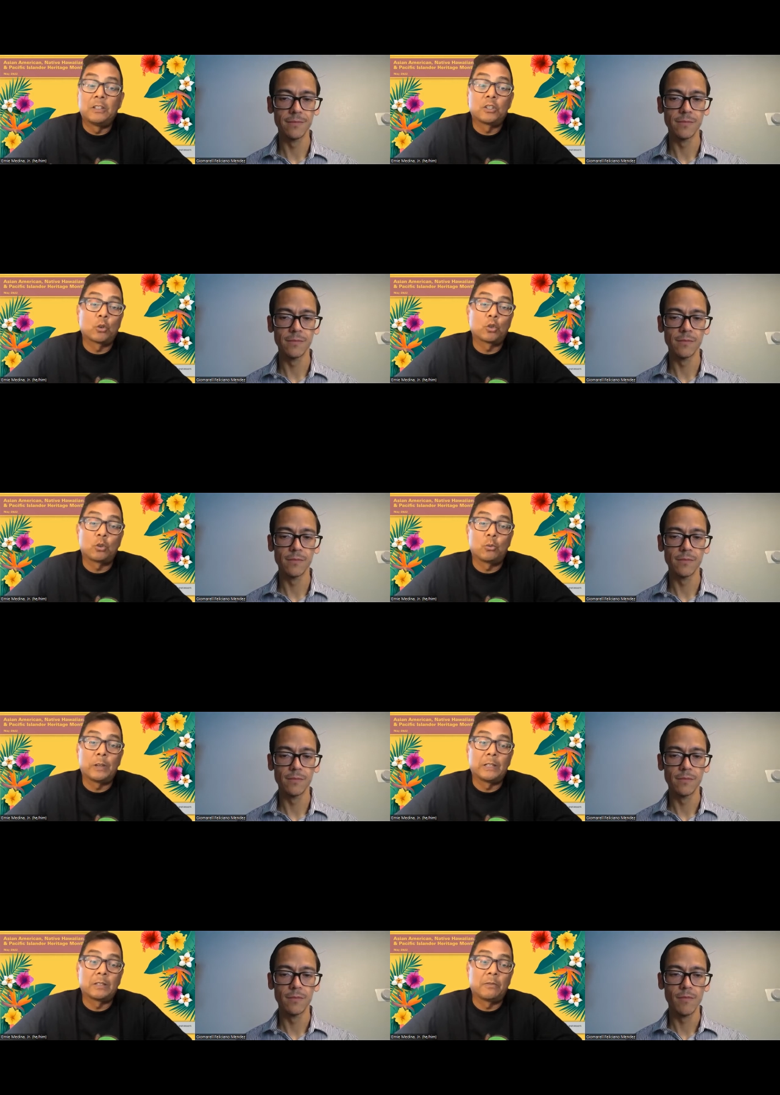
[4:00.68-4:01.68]
Speaker 1: social
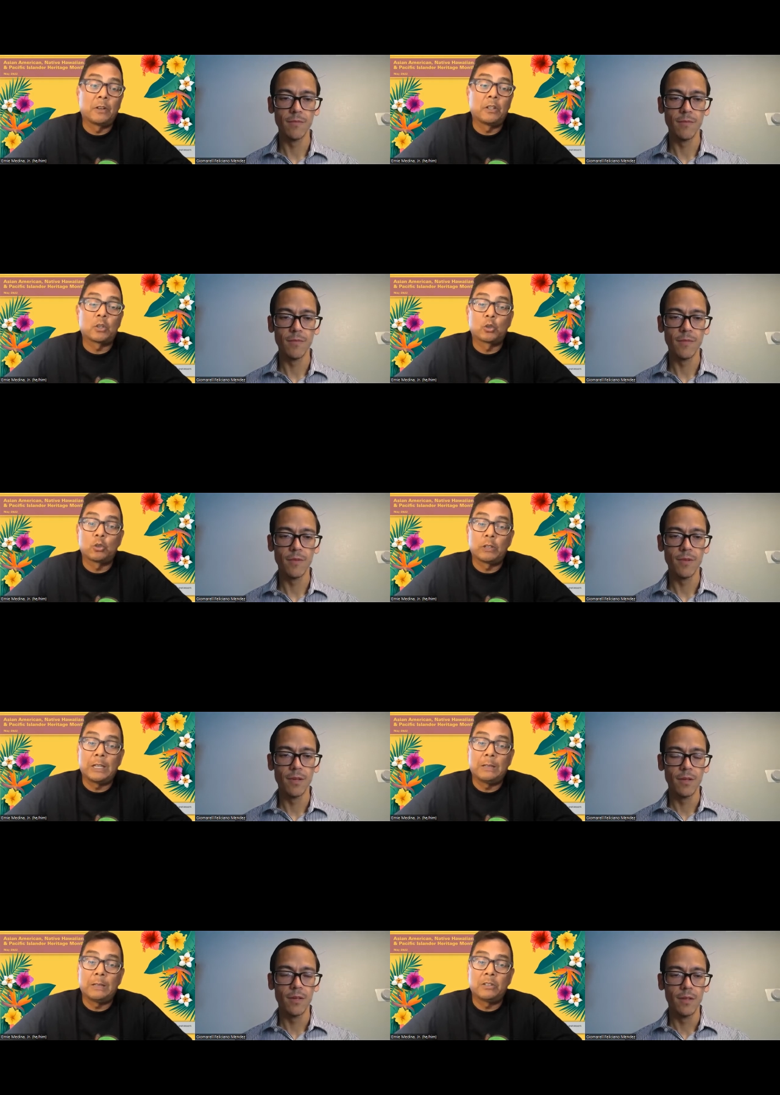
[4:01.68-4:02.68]
way. It's a very social
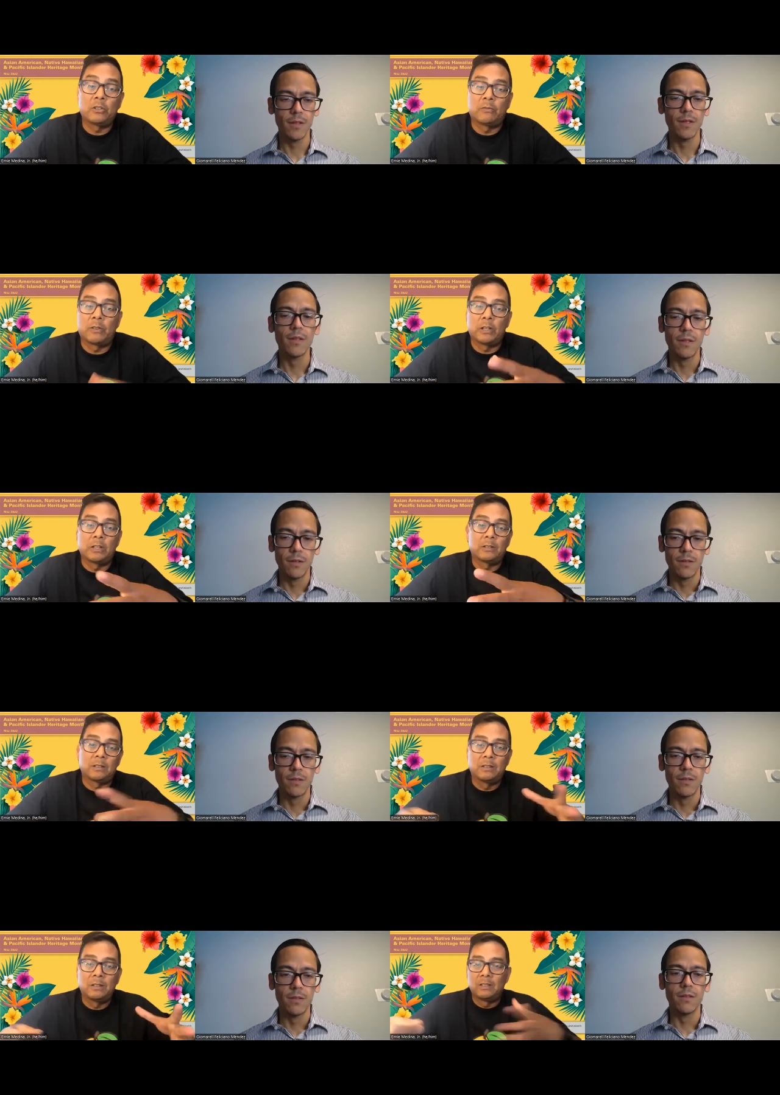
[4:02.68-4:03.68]
game because you're very
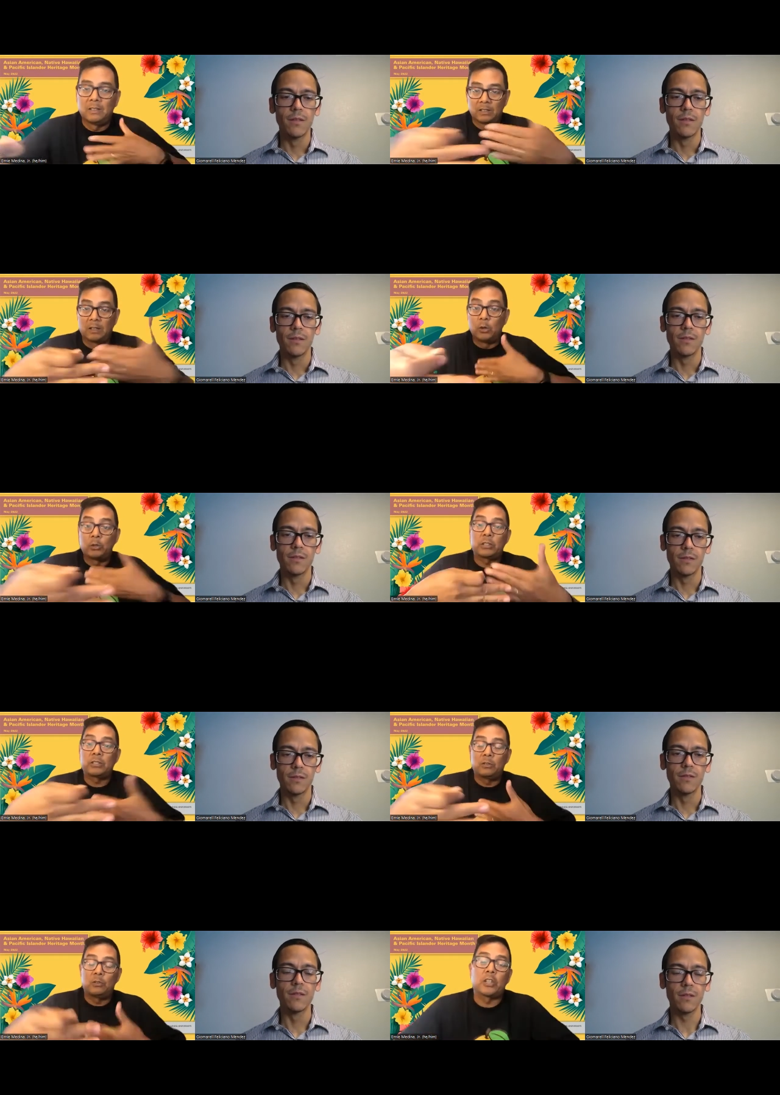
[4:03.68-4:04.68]
close
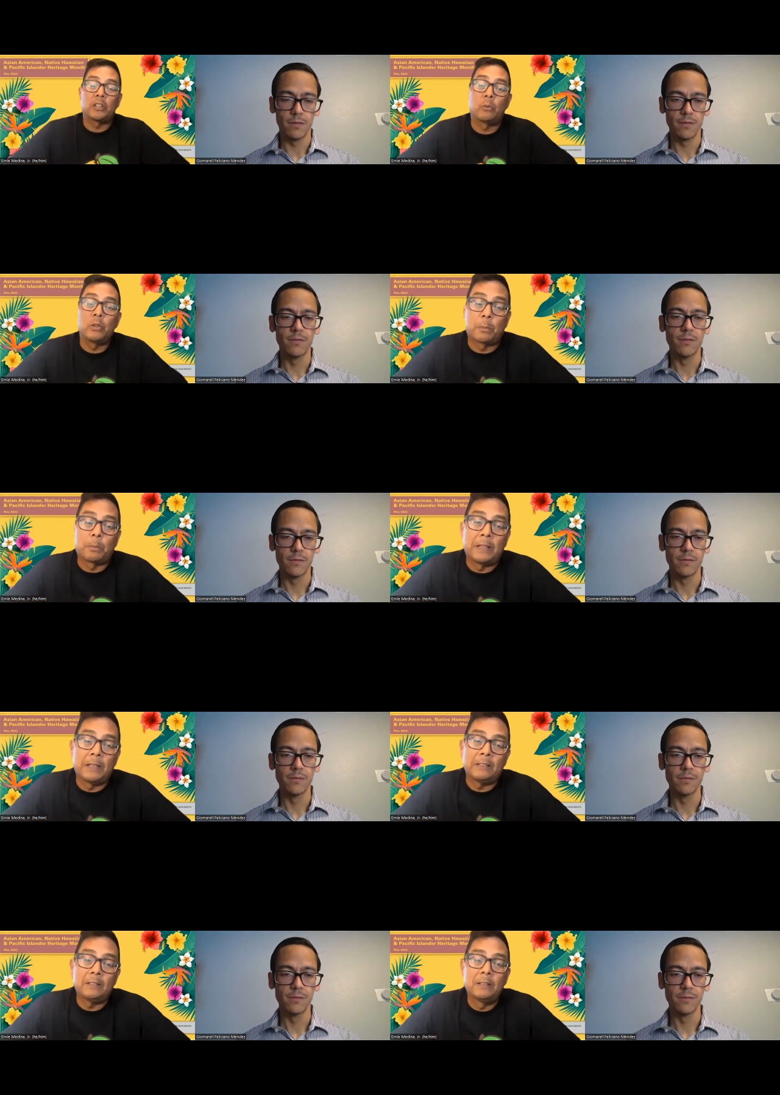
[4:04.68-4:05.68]
to each other when you're
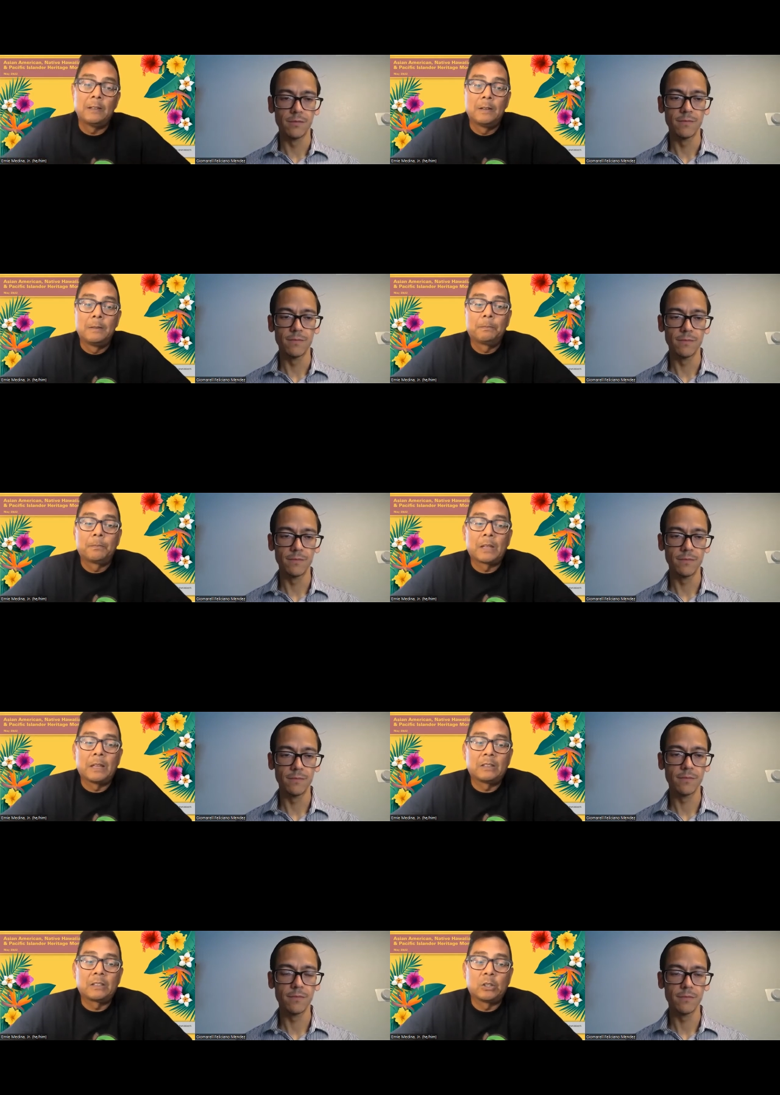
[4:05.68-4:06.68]
playing.
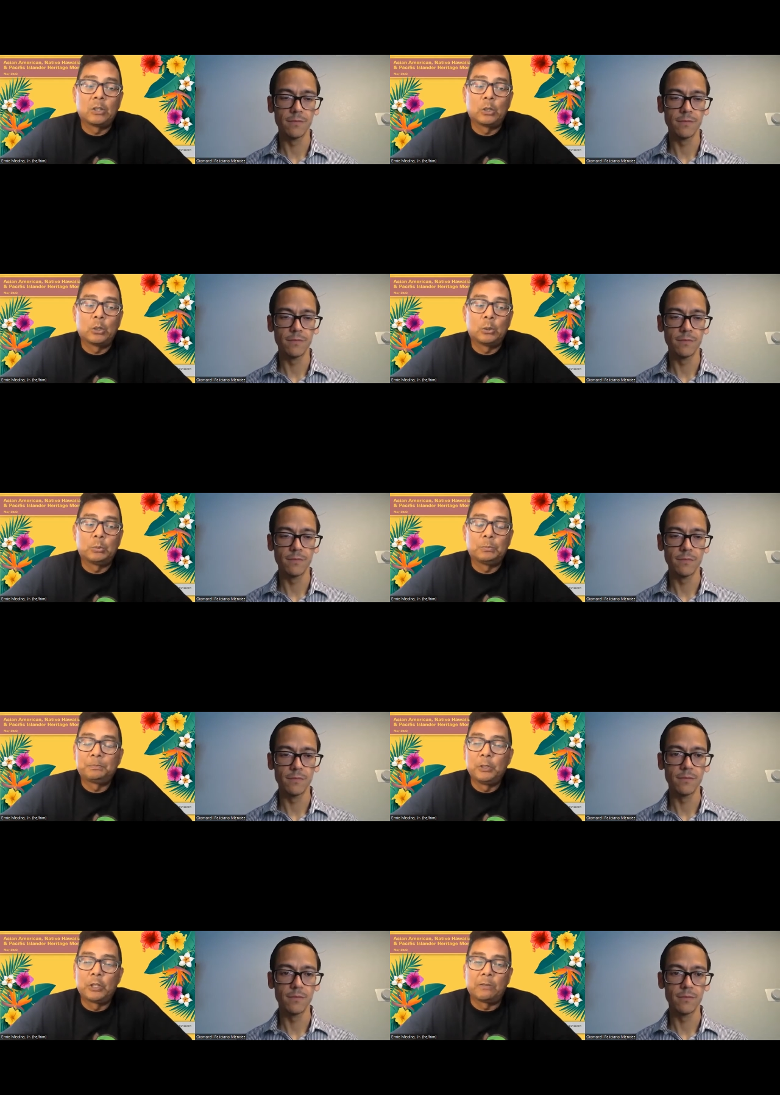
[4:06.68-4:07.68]
And so
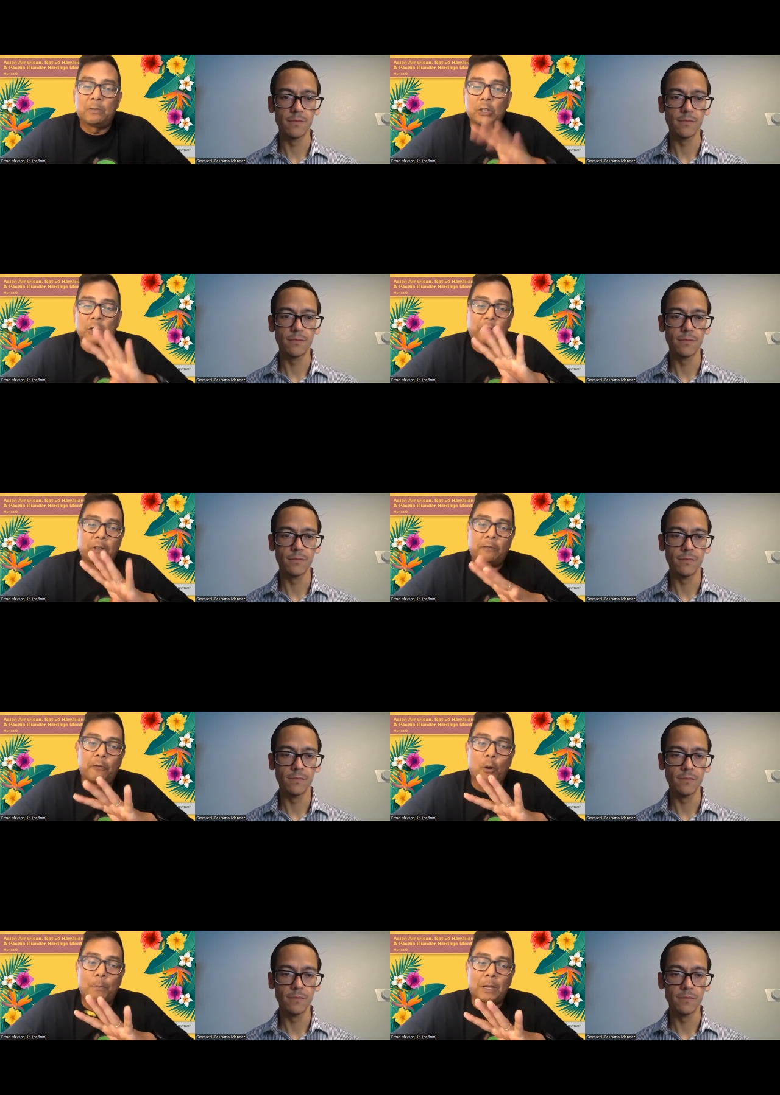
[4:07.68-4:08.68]
you can you can fit
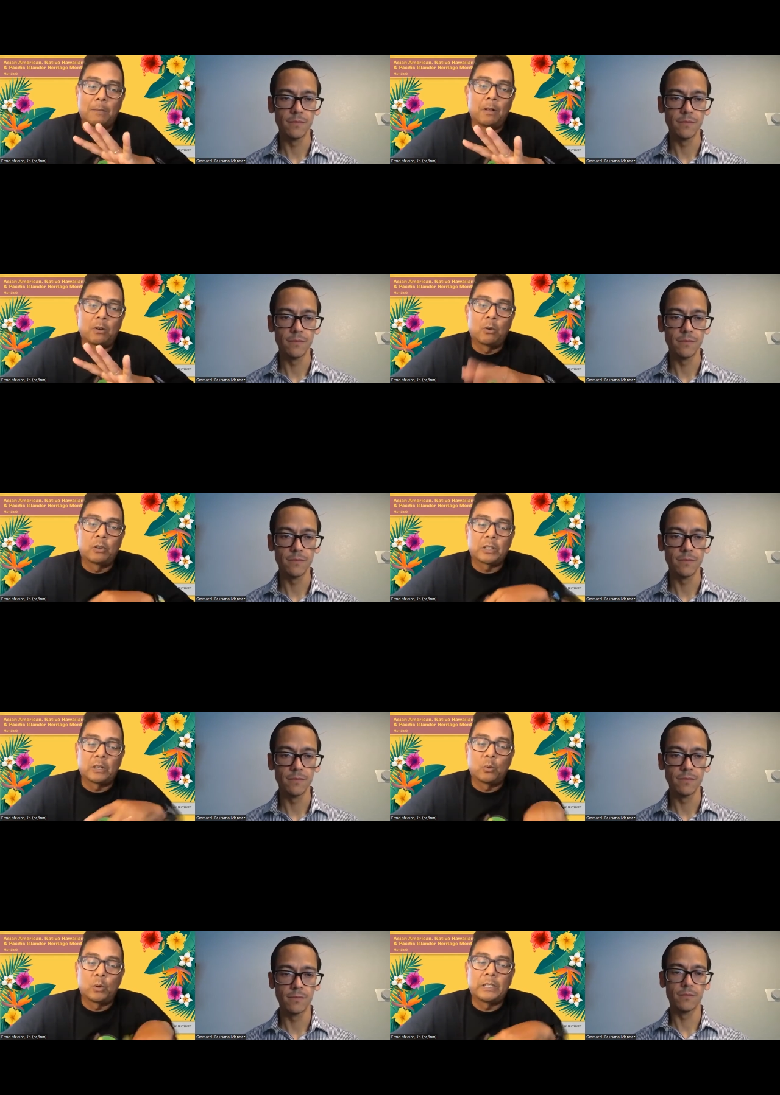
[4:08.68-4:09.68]
four pickleball courts
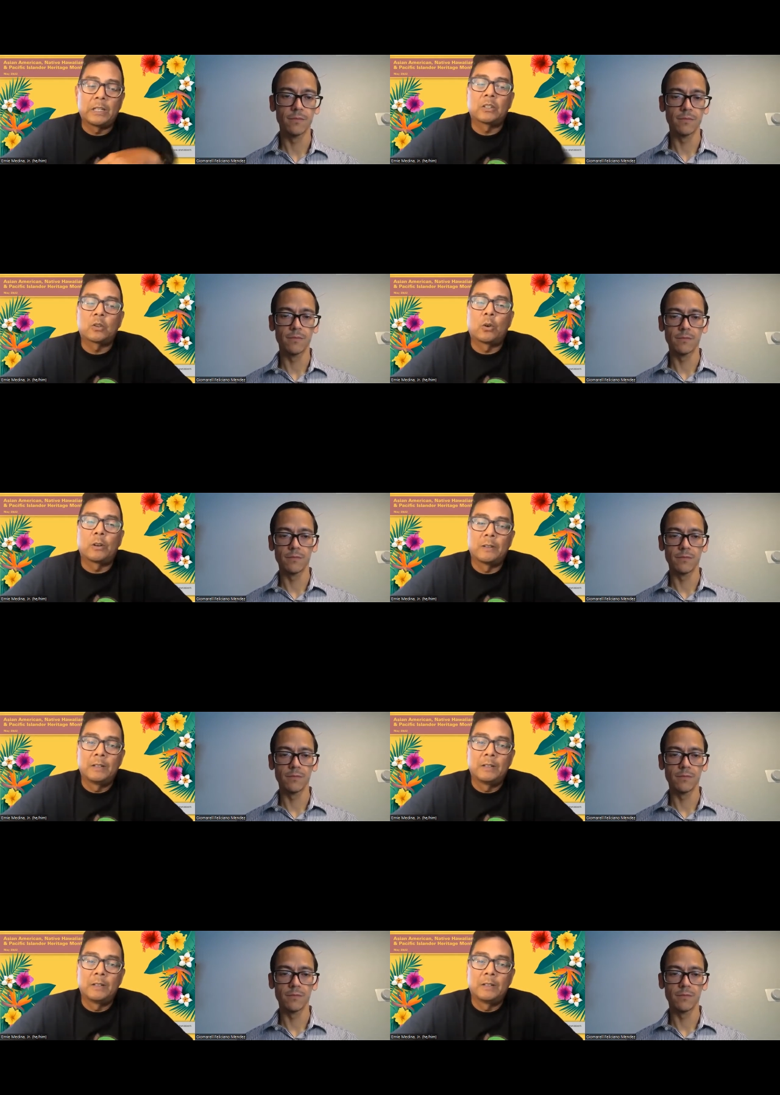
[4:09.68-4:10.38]
on one tennis court.